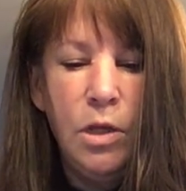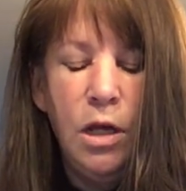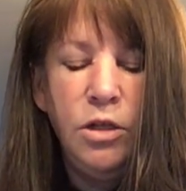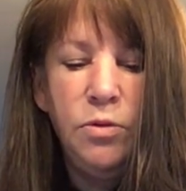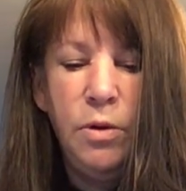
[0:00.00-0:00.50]

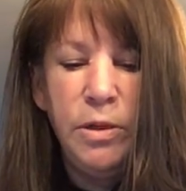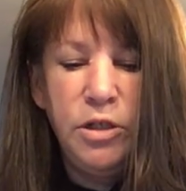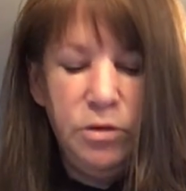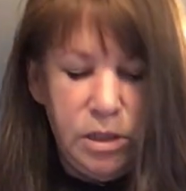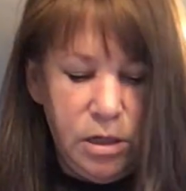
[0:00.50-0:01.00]
Just want to make
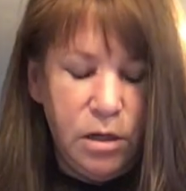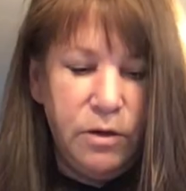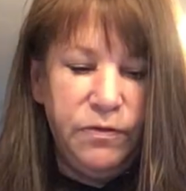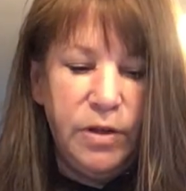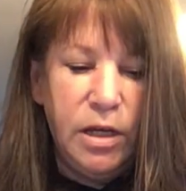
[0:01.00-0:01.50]
sure it's not going
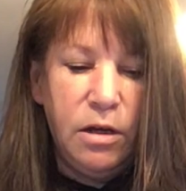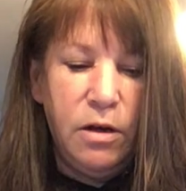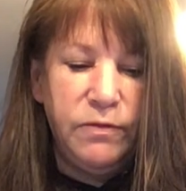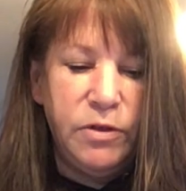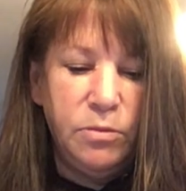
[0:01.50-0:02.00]
to flake
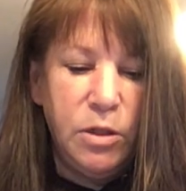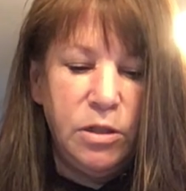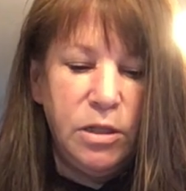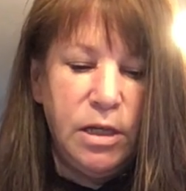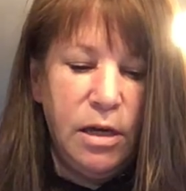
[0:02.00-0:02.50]
off too
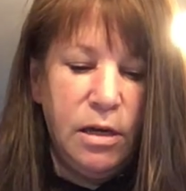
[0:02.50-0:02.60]
much. Yeah.